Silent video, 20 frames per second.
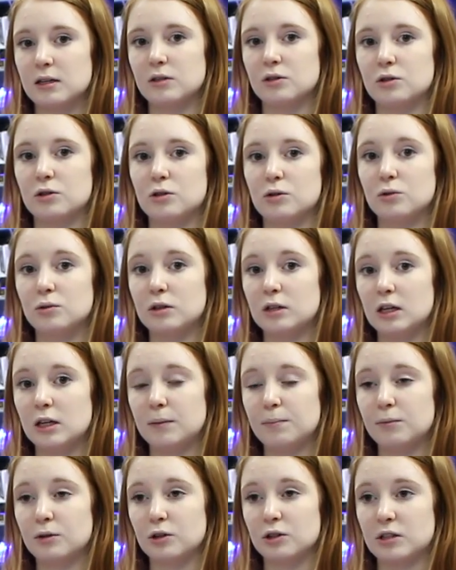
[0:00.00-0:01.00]
is to
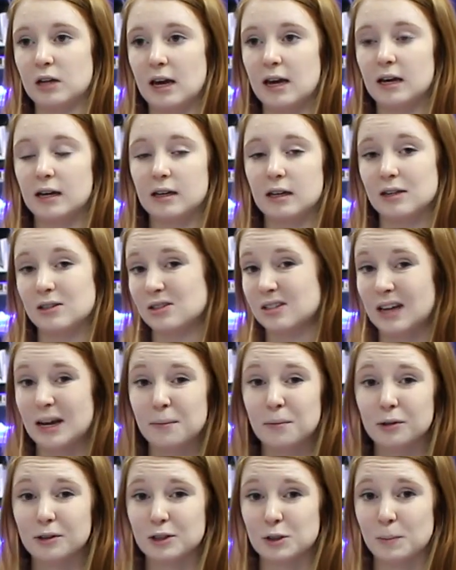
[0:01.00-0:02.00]
keep your tank as
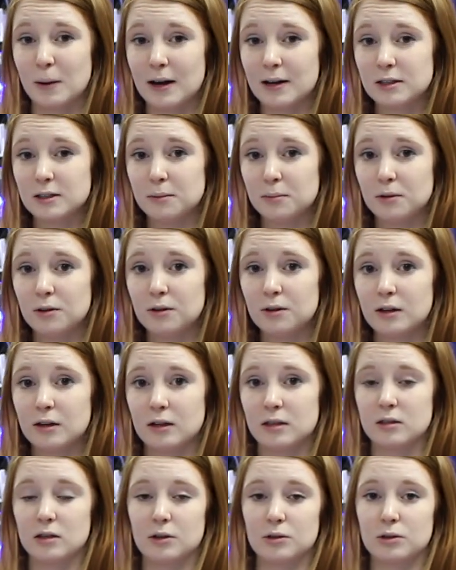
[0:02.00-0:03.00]
stable as possible, and
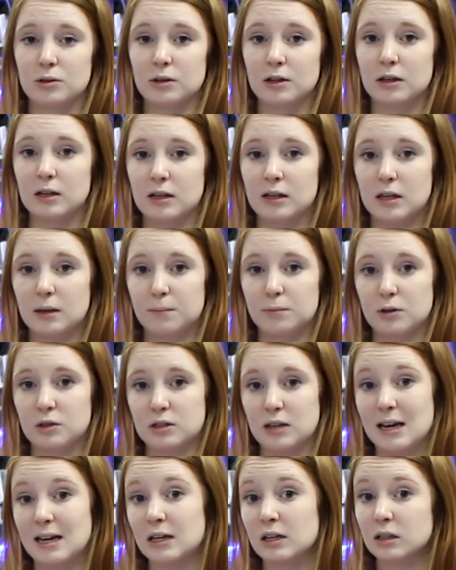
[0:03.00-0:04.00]
it's also going to keep your
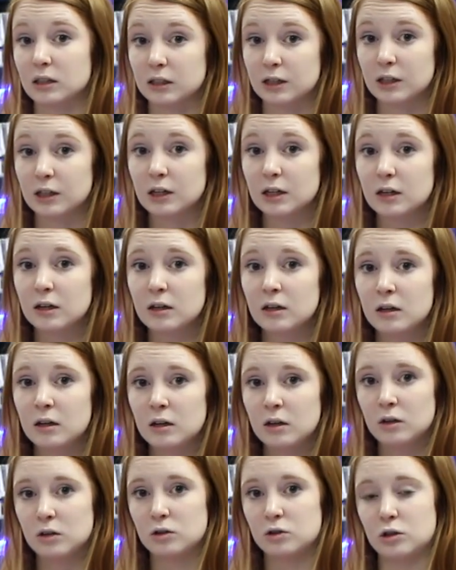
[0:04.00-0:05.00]
tank clear.
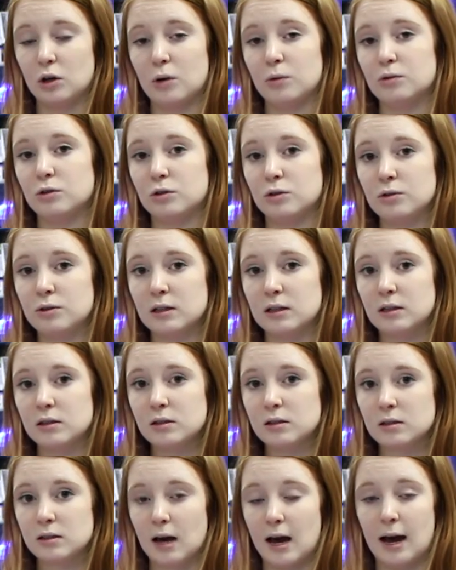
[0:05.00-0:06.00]
So to do
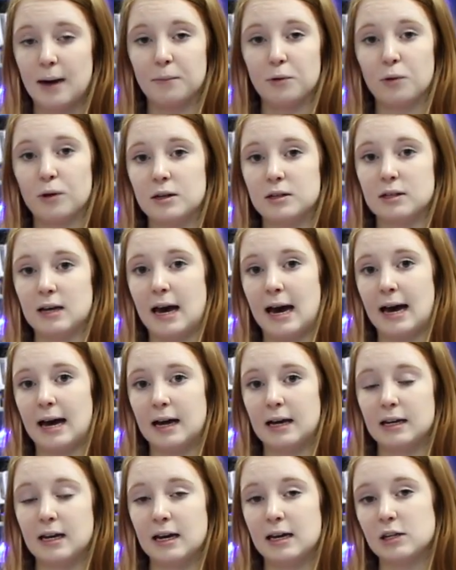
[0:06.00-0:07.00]
this, I'm going to
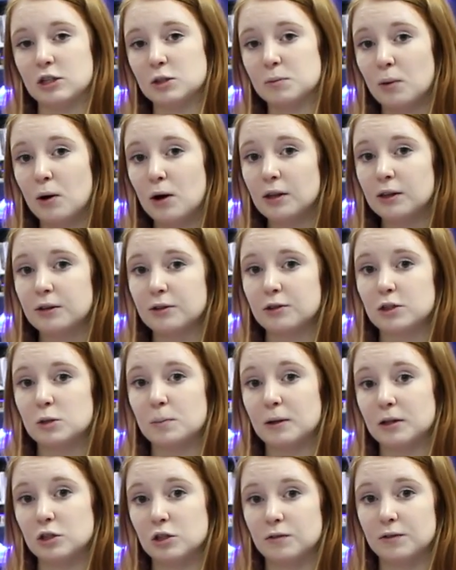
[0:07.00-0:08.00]
add a small little
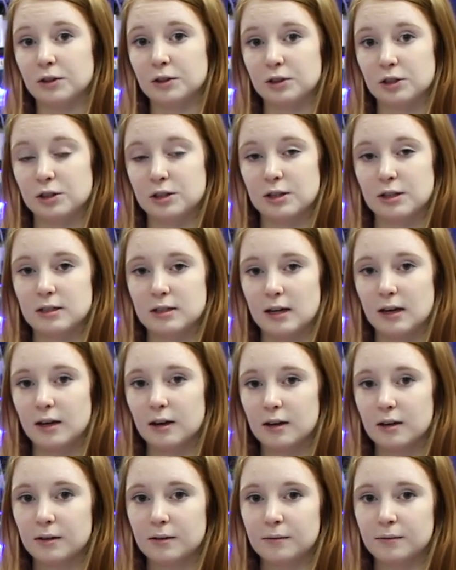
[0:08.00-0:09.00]
sponge filter to the tank.
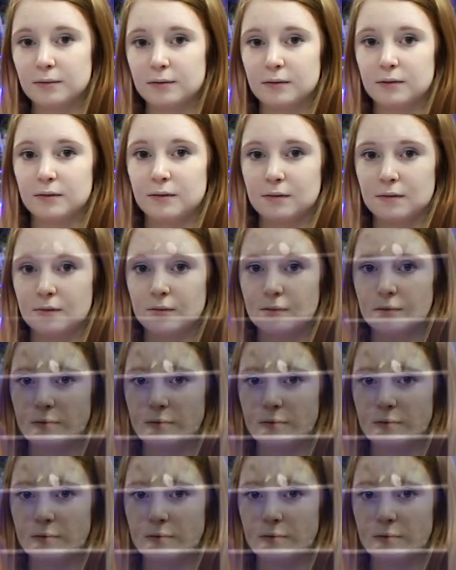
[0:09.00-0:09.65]
So